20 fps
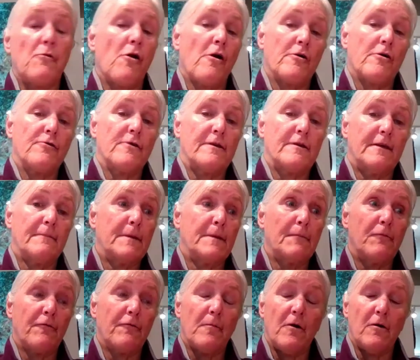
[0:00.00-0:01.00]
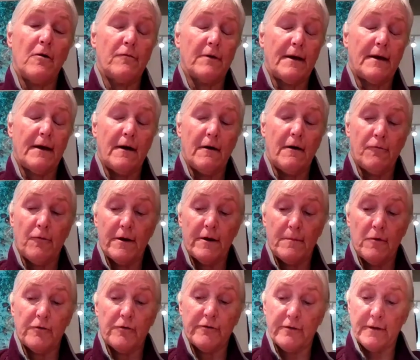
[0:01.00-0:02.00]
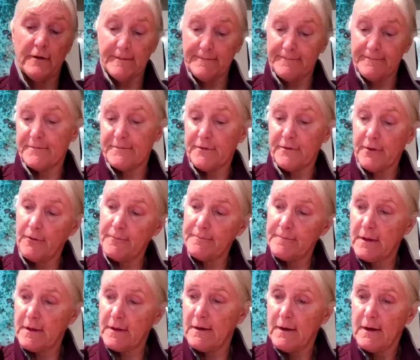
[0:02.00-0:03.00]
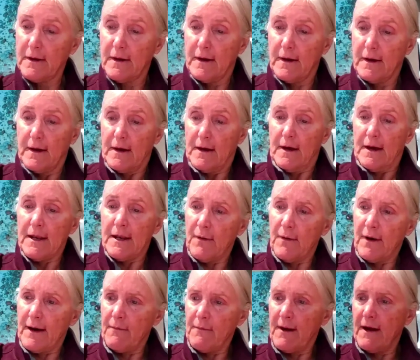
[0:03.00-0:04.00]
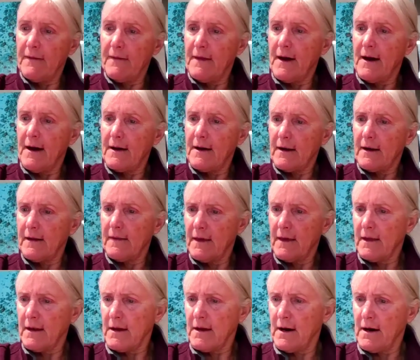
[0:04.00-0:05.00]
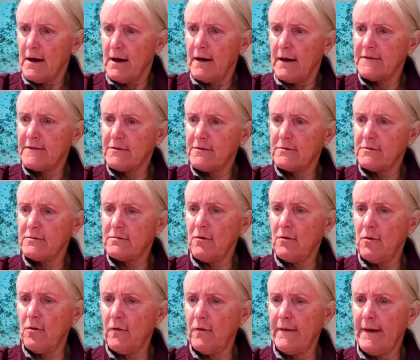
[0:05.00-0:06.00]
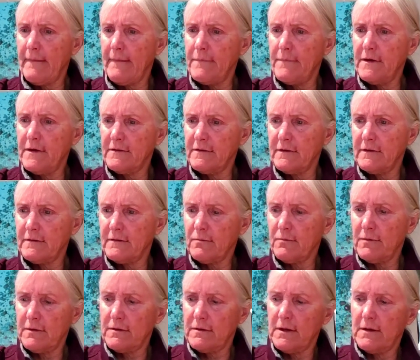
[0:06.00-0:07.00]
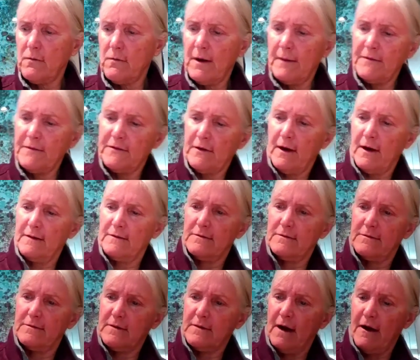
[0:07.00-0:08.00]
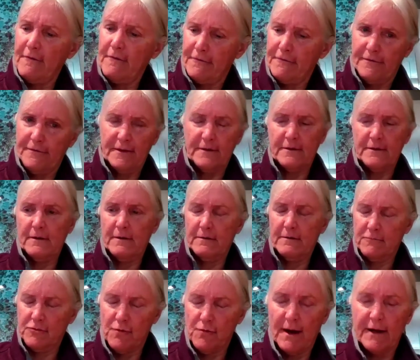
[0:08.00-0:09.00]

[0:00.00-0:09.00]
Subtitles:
camaraderie thing. People from all over California, mostly. So anyway, I ran that and then sold that business with the website stuff and the